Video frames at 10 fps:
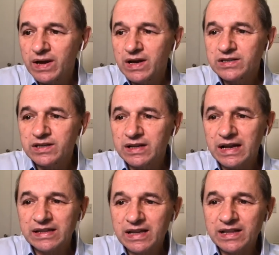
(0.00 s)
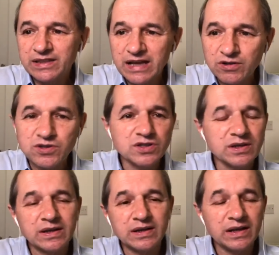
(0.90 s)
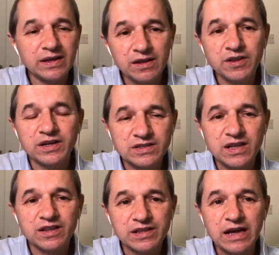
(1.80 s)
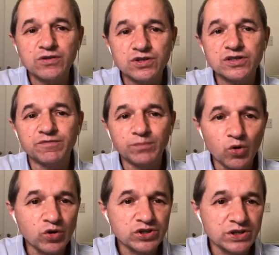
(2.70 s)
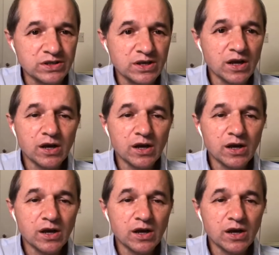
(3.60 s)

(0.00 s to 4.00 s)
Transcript: So and, and thousands. And, and the other thing is that thousands of mortgages